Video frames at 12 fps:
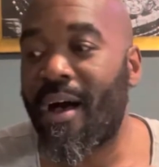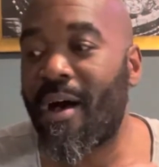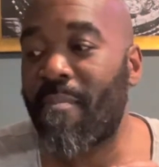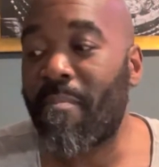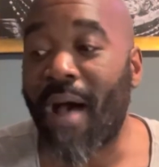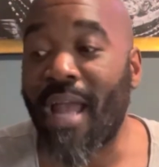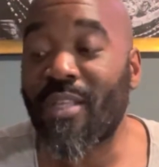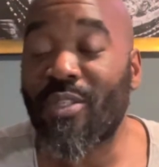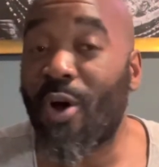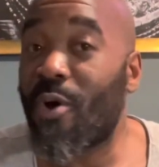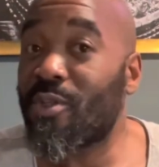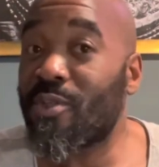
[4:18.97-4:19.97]
Mine is
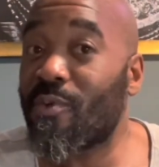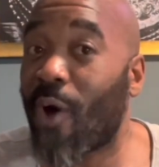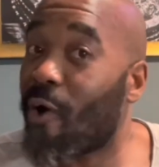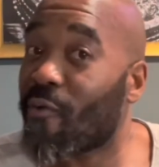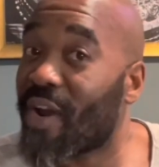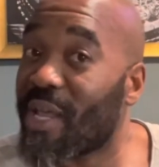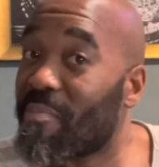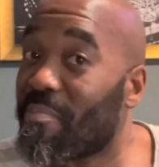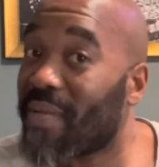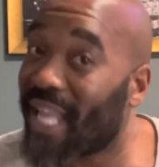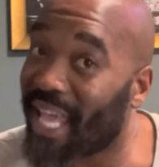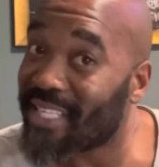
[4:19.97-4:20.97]
already
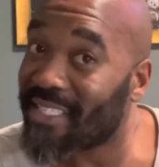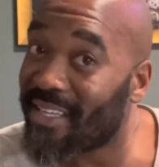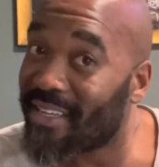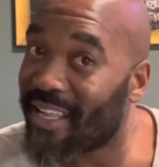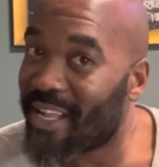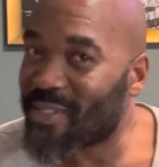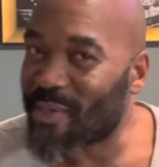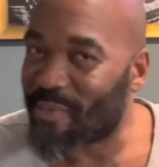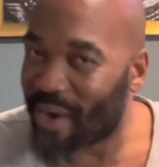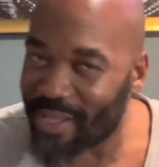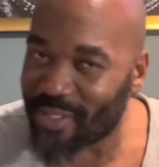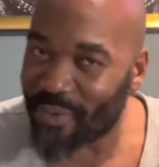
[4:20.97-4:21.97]
planted, and I'll
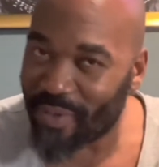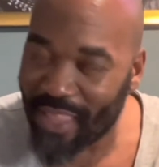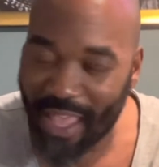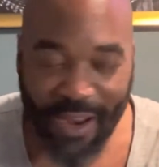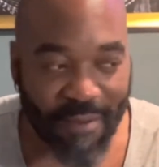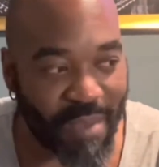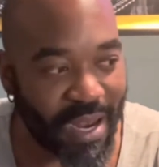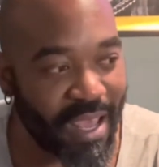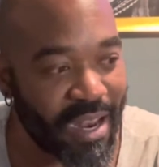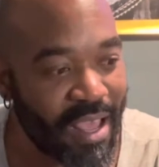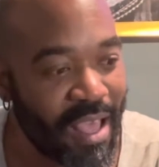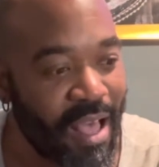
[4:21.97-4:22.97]
surprise you with that in a minute.
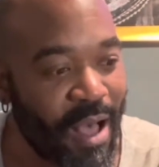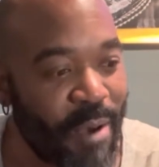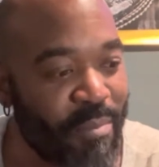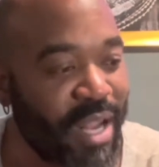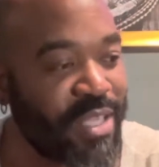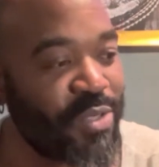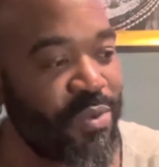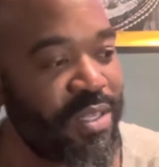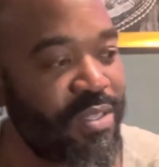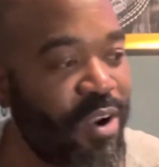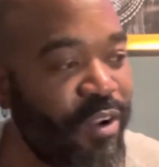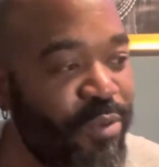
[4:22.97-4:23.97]
But I just want to
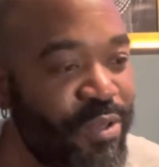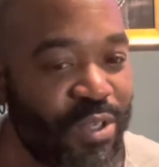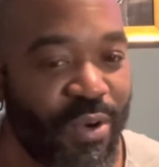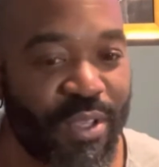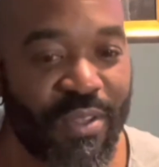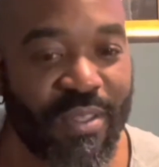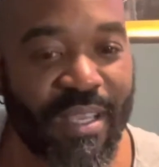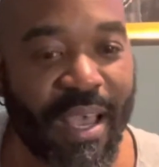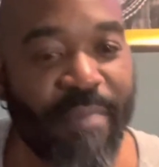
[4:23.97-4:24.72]
start off with showing you this guy.